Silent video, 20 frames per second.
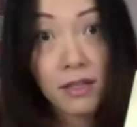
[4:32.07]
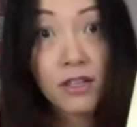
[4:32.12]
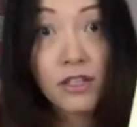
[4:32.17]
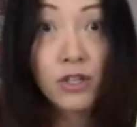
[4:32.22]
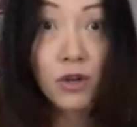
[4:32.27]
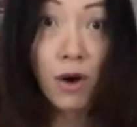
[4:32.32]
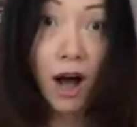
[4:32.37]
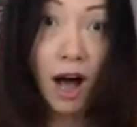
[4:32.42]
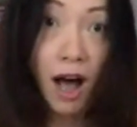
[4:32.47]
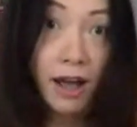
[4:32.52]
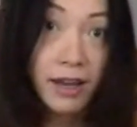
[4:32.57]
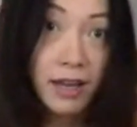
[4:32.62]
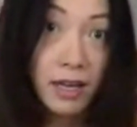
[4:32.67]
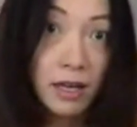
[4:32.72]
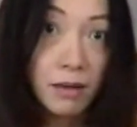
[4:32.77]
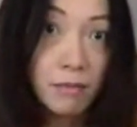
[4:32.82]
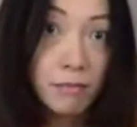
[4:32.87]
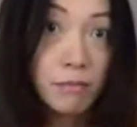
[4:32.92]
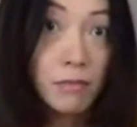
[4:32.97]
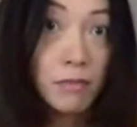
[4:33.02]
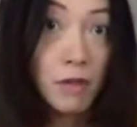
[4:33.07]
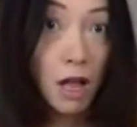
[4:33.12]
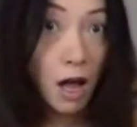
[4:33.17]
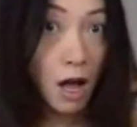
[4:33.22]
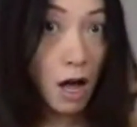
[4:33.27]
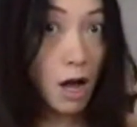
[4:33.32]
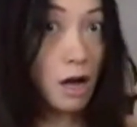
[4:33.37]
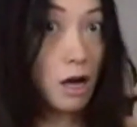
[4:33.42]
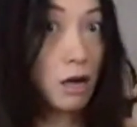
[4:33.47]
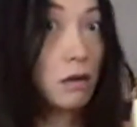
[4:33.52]
So I am
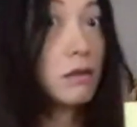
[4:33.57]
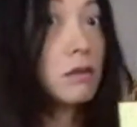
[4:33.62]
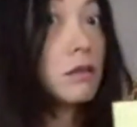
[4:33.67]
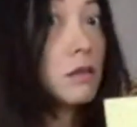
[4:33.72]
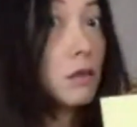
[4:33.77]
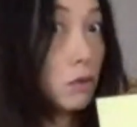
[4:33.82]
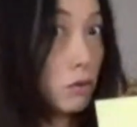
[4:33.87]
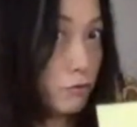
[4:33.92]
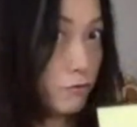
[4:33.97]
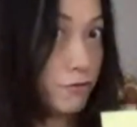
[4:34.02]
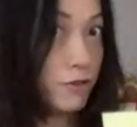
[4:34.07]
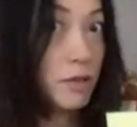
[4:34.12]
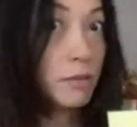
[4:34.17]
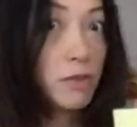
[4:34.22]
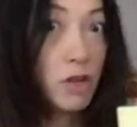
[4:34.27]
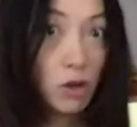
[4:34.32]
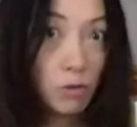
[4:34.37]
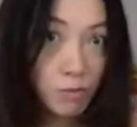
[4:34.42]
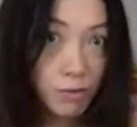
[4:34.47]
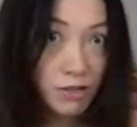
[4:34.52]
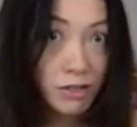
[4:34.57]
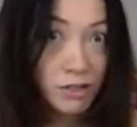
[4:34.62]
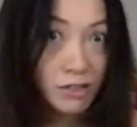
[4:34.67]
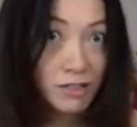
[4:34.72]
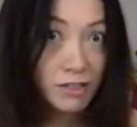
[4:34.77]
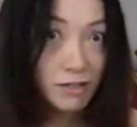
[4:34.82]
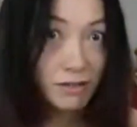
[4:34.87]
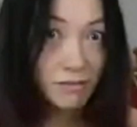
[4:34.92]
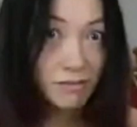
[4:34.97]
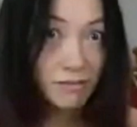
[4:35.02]
a female
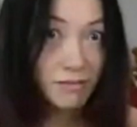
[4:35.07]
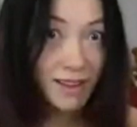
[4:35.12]
person,